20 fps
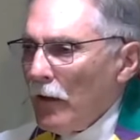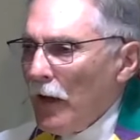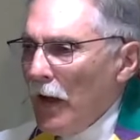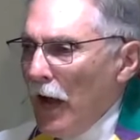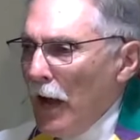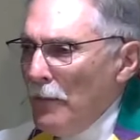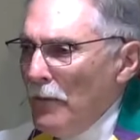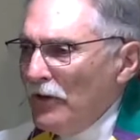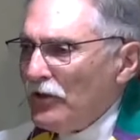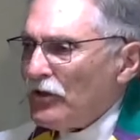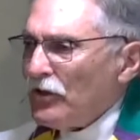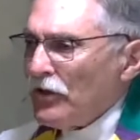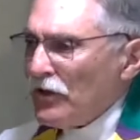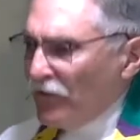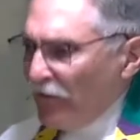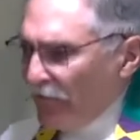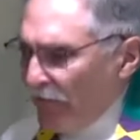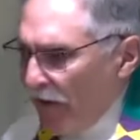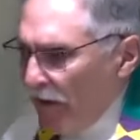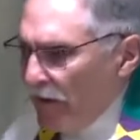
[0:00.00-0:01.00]
How much does
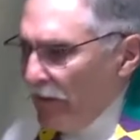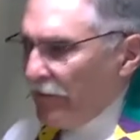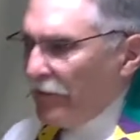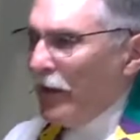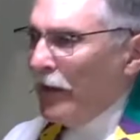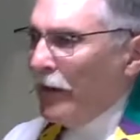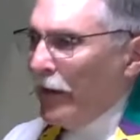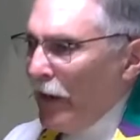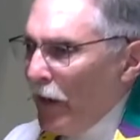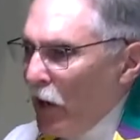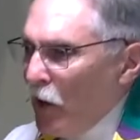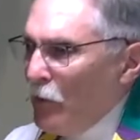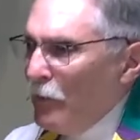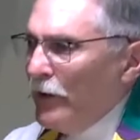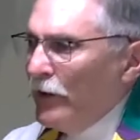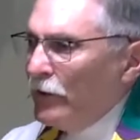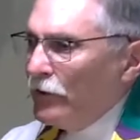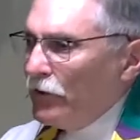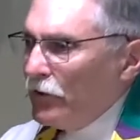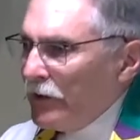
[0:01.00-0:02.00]
faith allow
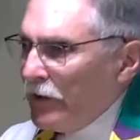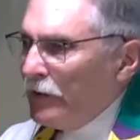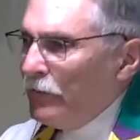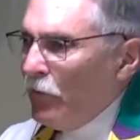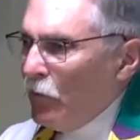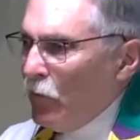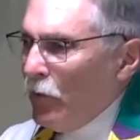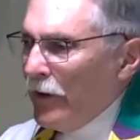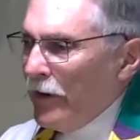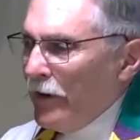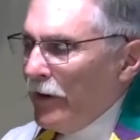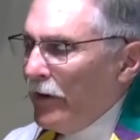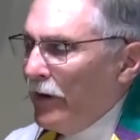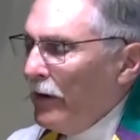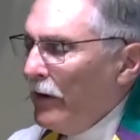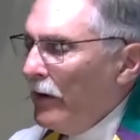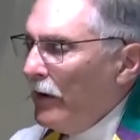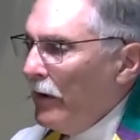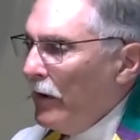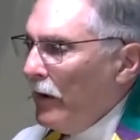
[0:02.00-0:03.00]
me to give away?
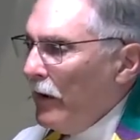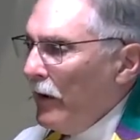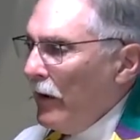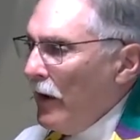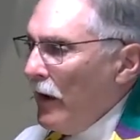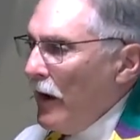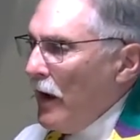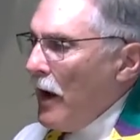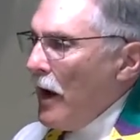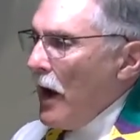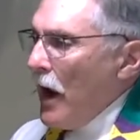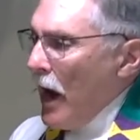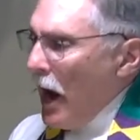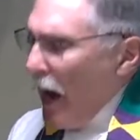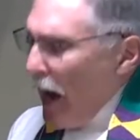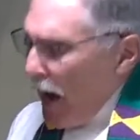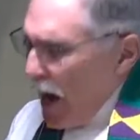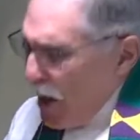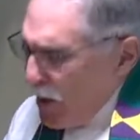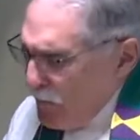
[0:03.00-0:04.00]

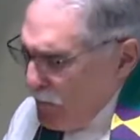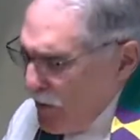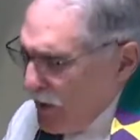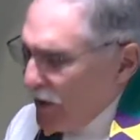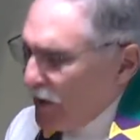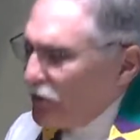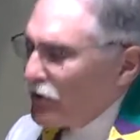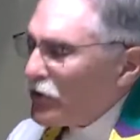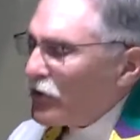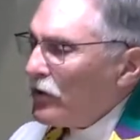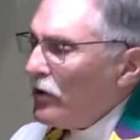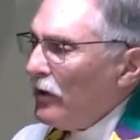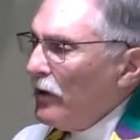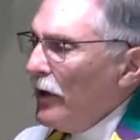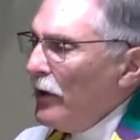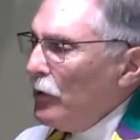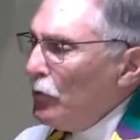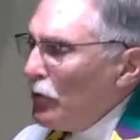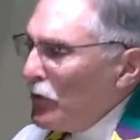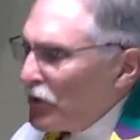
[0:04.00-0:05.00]
How much,
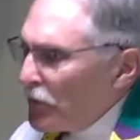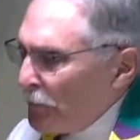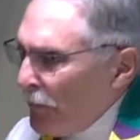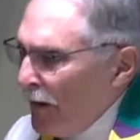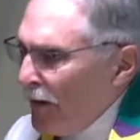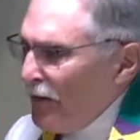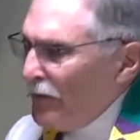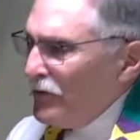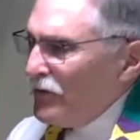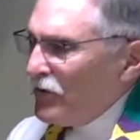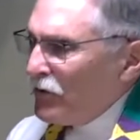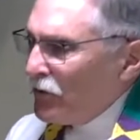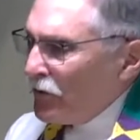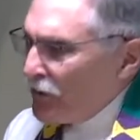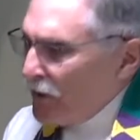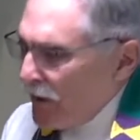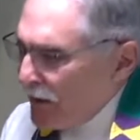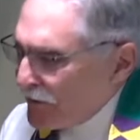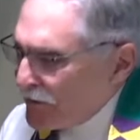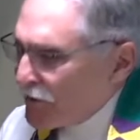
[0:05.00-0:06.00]
in response to
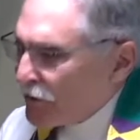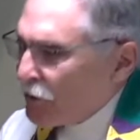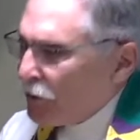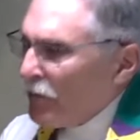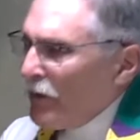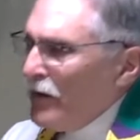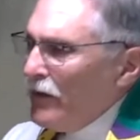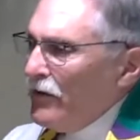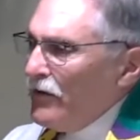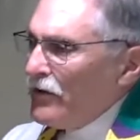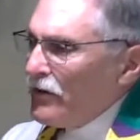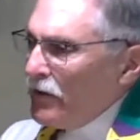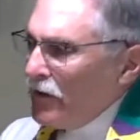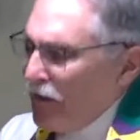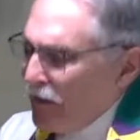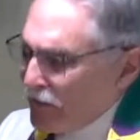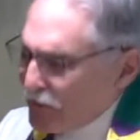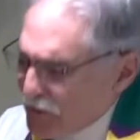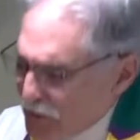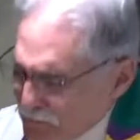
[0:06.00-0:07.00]
God's grace,
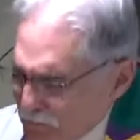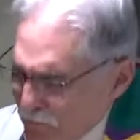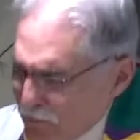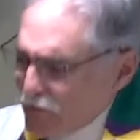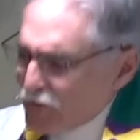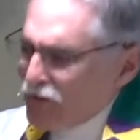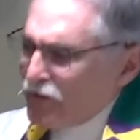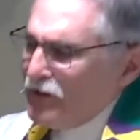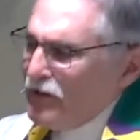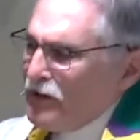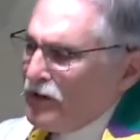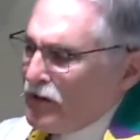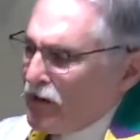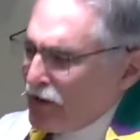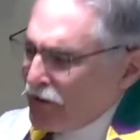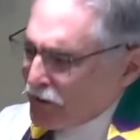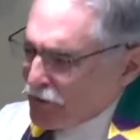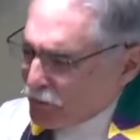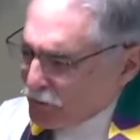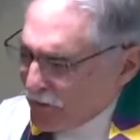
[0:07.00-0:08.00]
God's mercy,
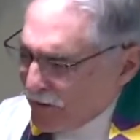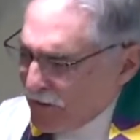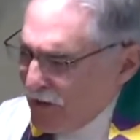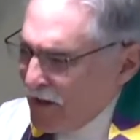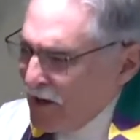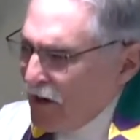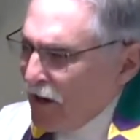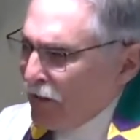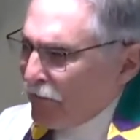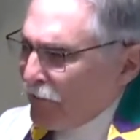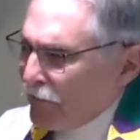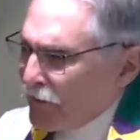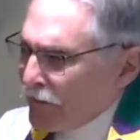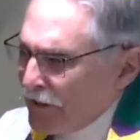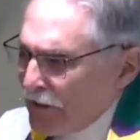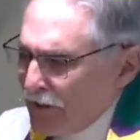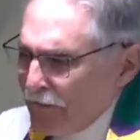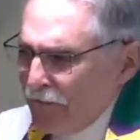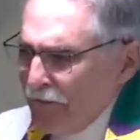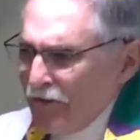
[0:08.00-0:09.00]
God's uh,
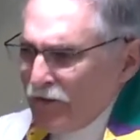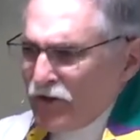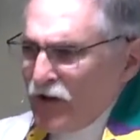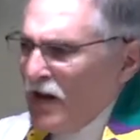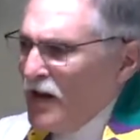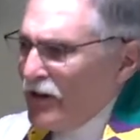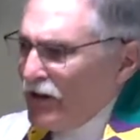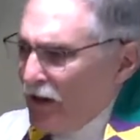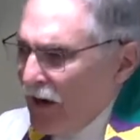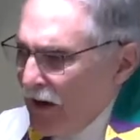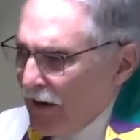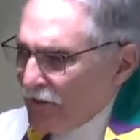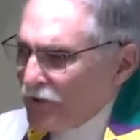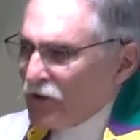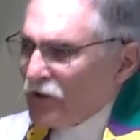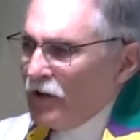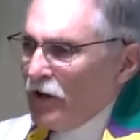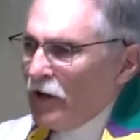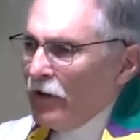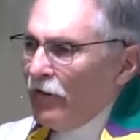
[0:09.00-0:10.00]
forgiveness,
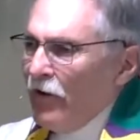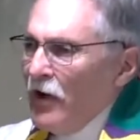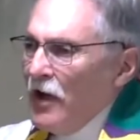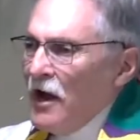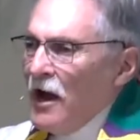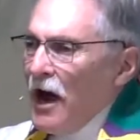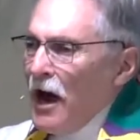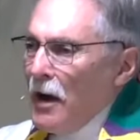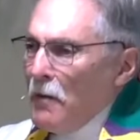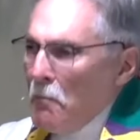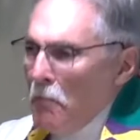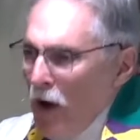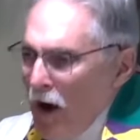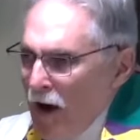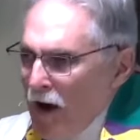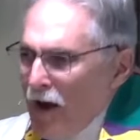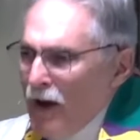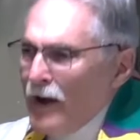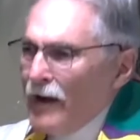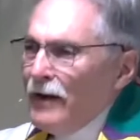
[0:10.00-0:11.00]
God's love, am
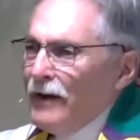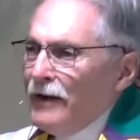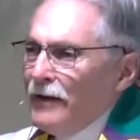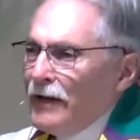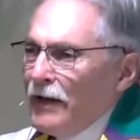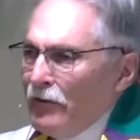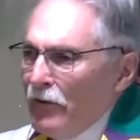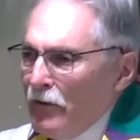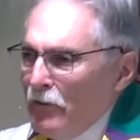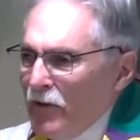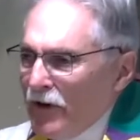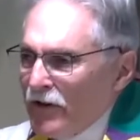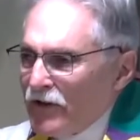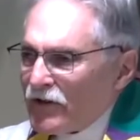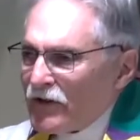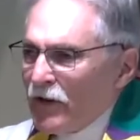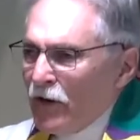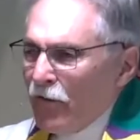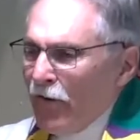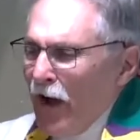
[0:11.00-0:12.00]
I giving
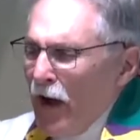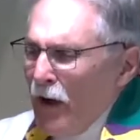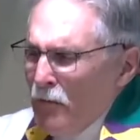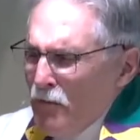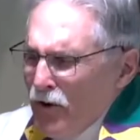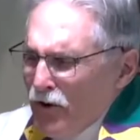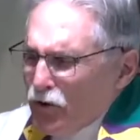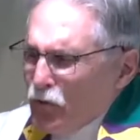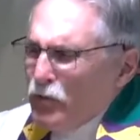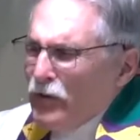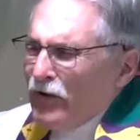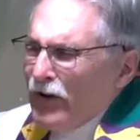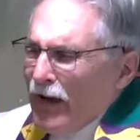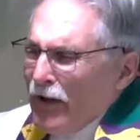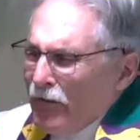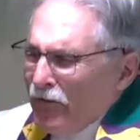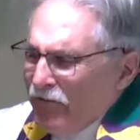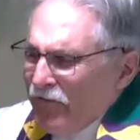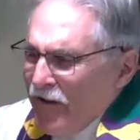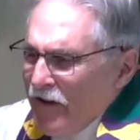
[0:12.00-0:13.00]
myself? How much will
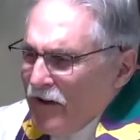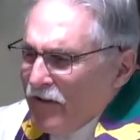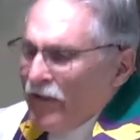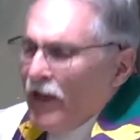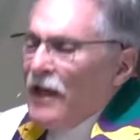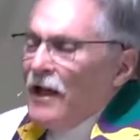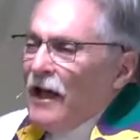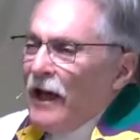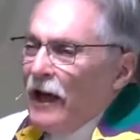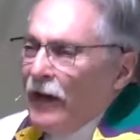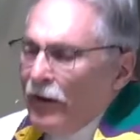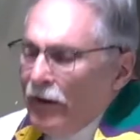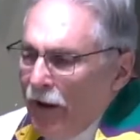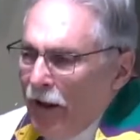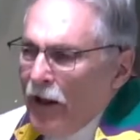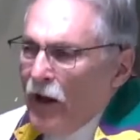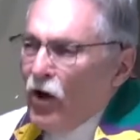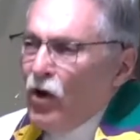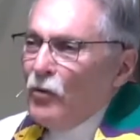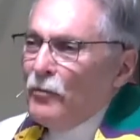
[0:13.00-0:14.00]
faith
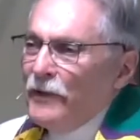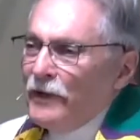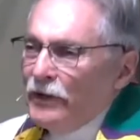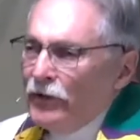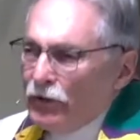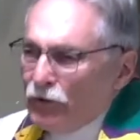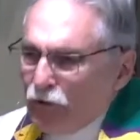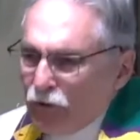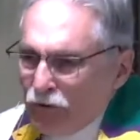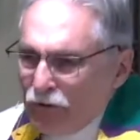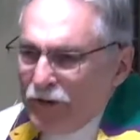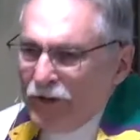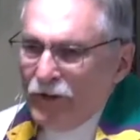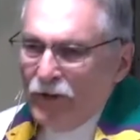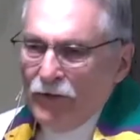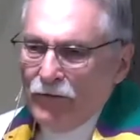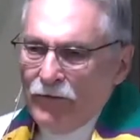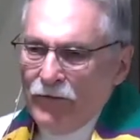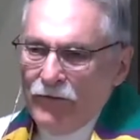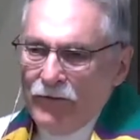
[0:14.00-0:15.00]
allow me to
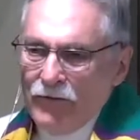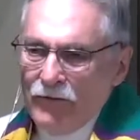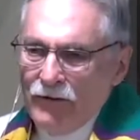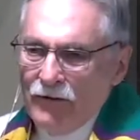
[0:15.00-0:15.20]
give?